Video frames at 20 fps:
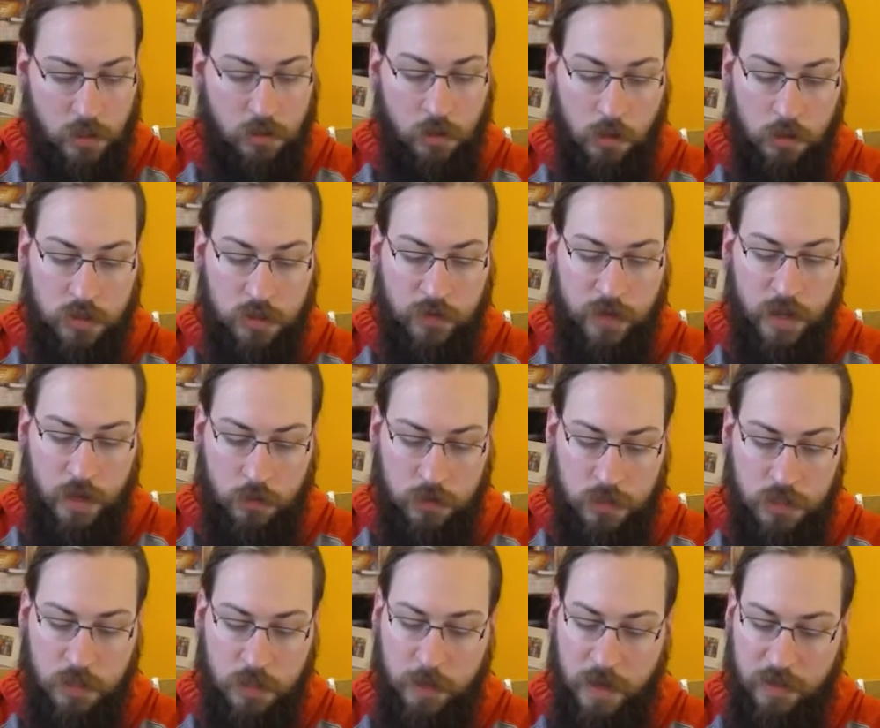Knowledge of
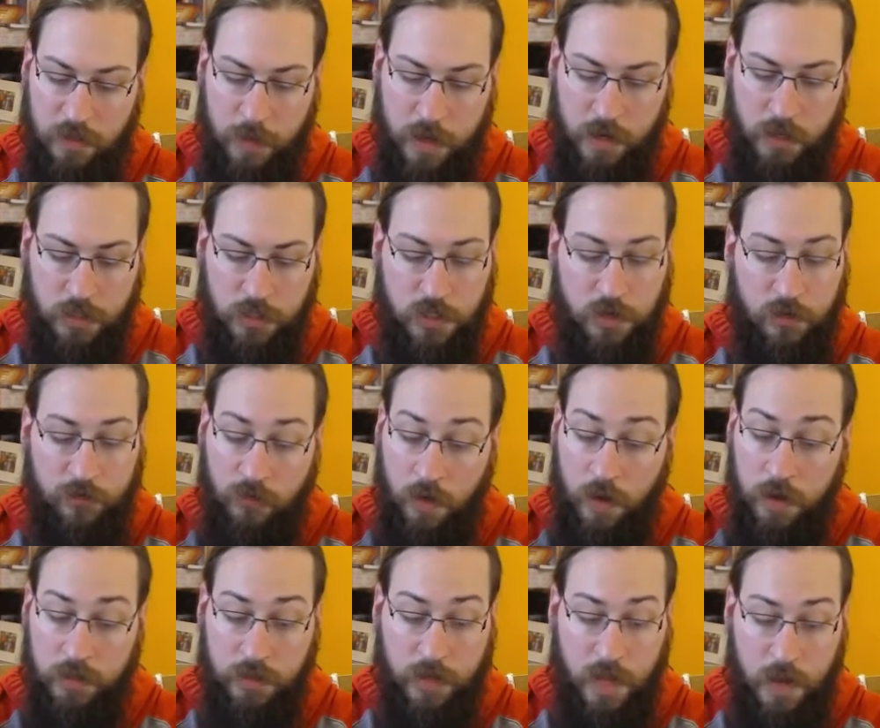accountancy and mathematics.
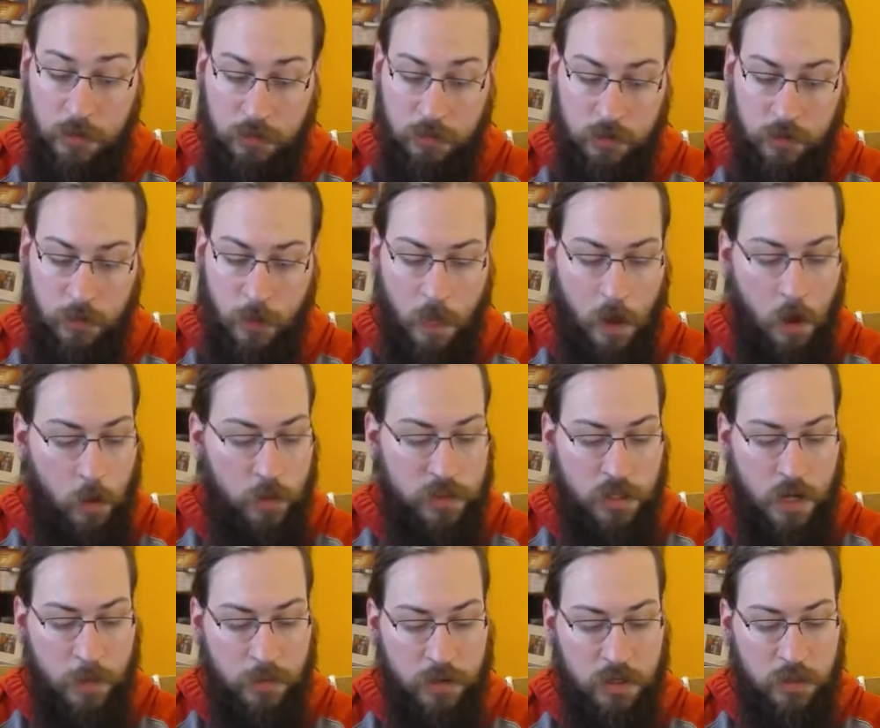Fine gambler. Always
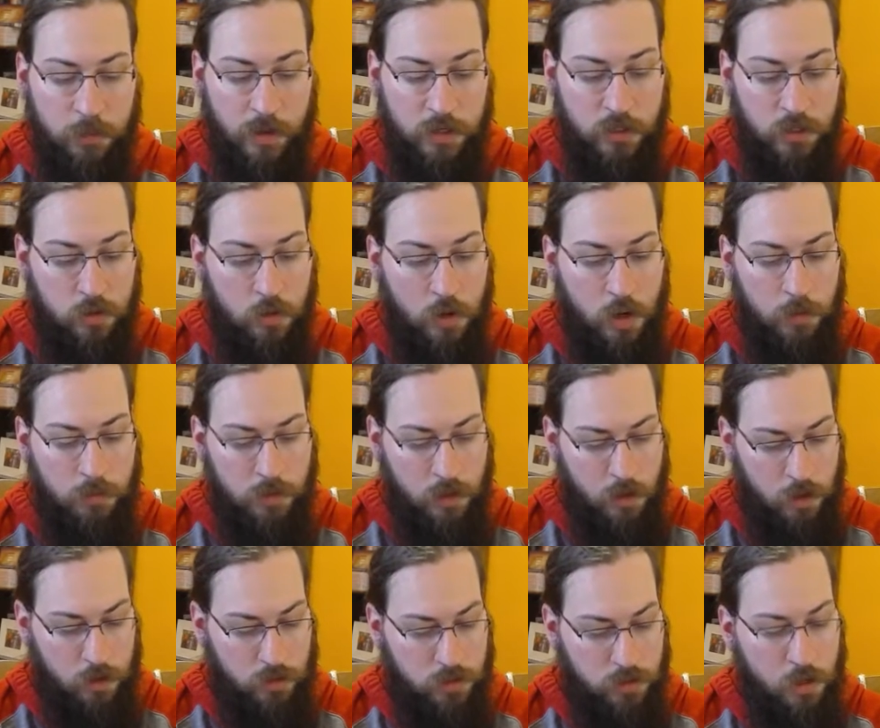accompanied by two armed
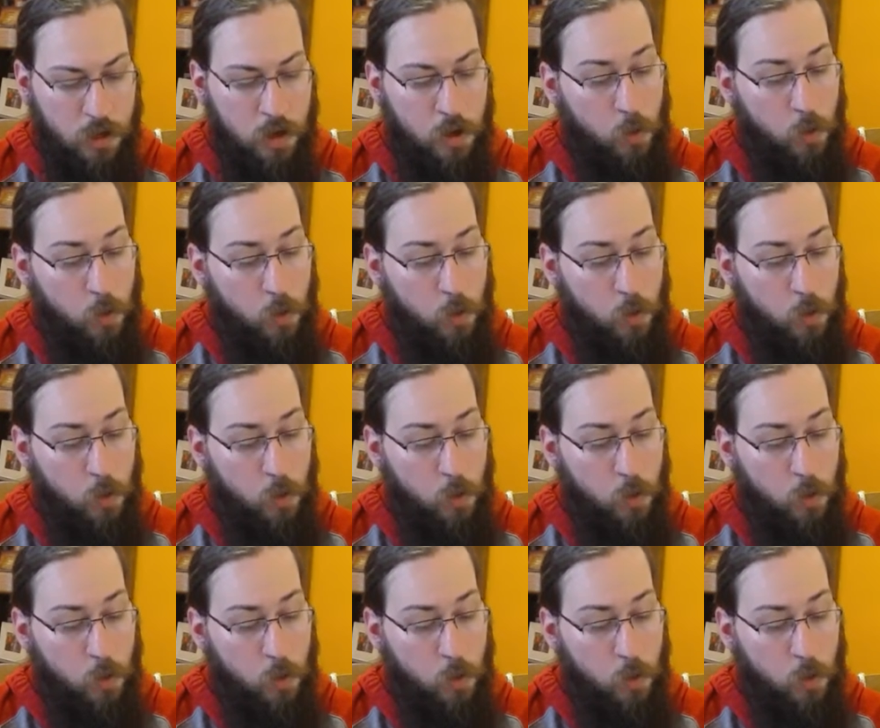guards.